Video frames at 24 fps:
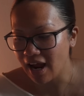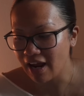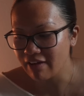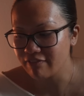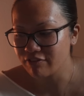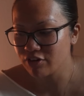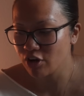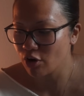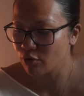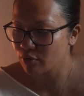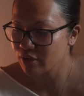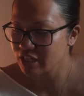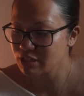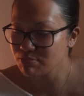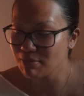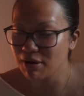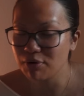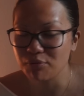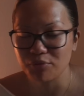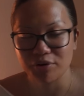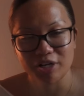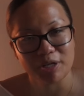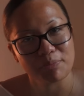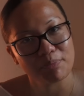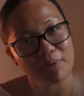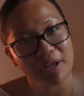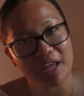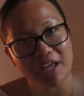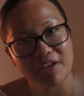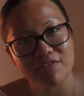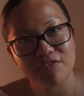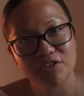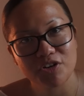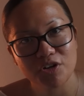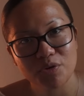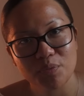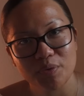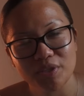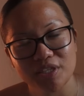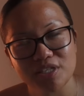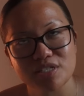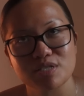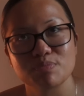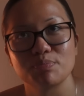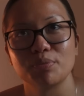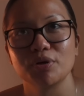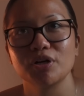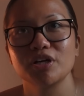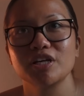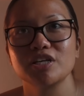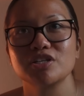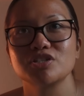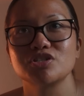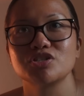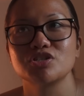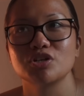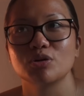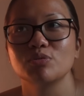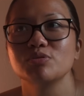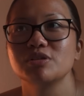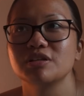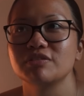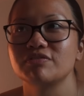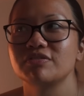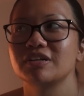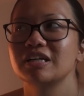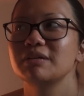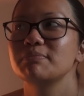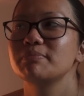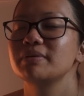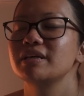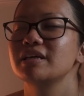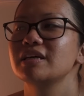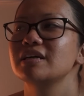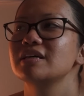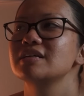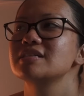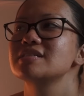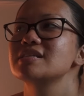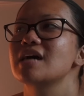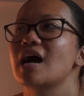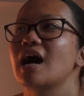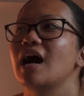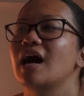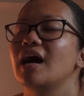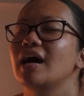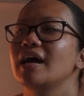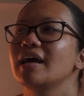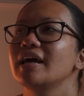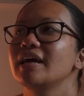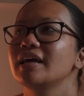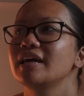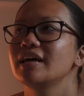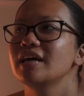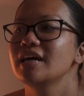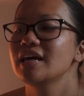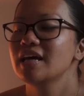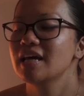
I've noticed my reading behavior with this book is so different because I